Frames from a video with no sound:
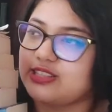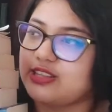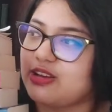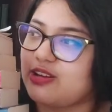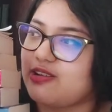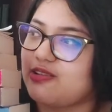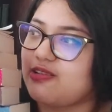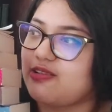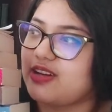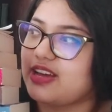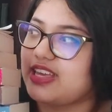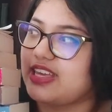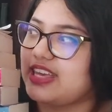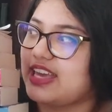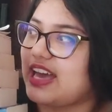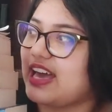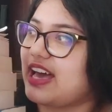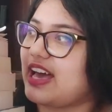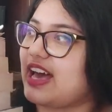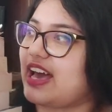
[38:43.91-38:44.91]
So
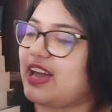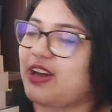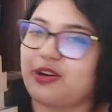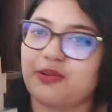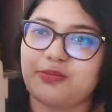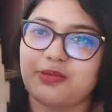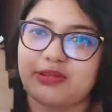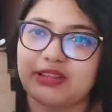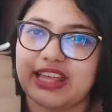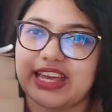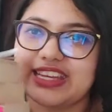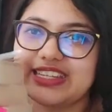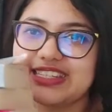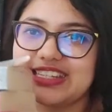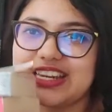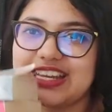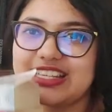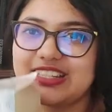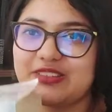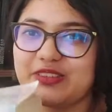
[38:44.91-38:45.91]
yeah, I hope you liked
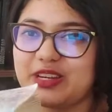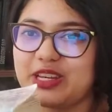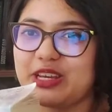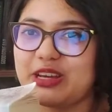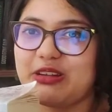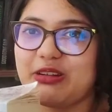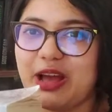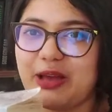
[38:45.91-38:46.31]
today's video.